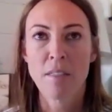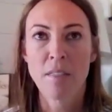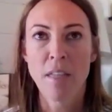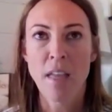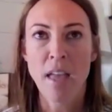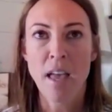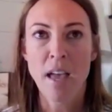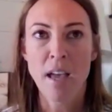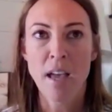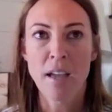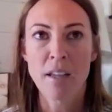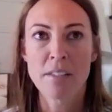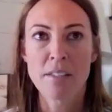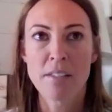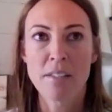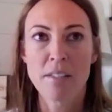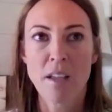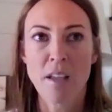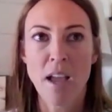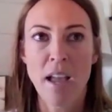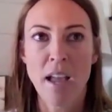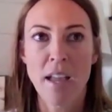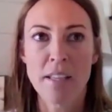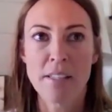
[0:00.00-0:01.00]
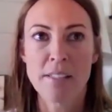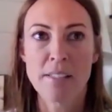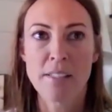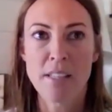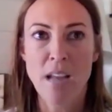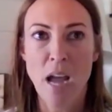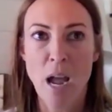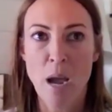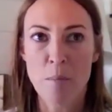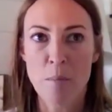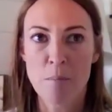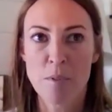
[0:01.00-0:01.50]
that I
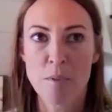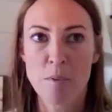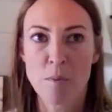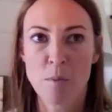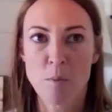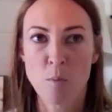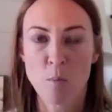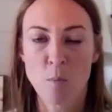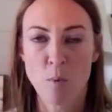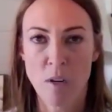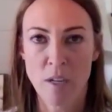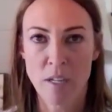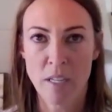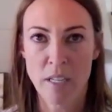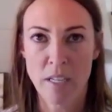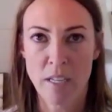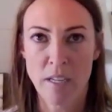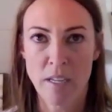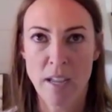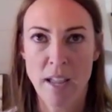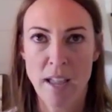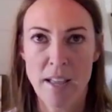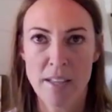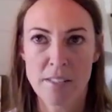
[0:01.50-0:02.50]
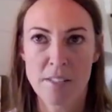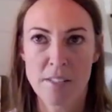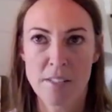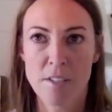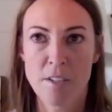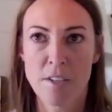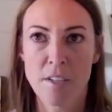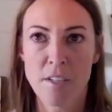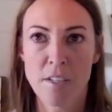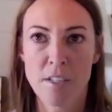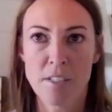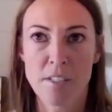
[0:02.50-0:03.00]
stopped working as a
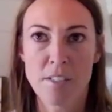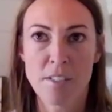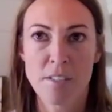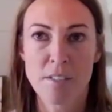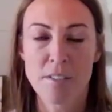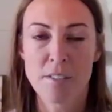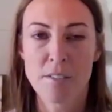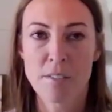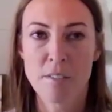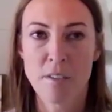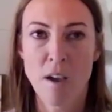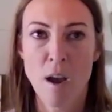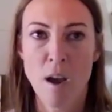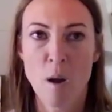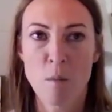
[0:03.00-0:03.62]
nurse,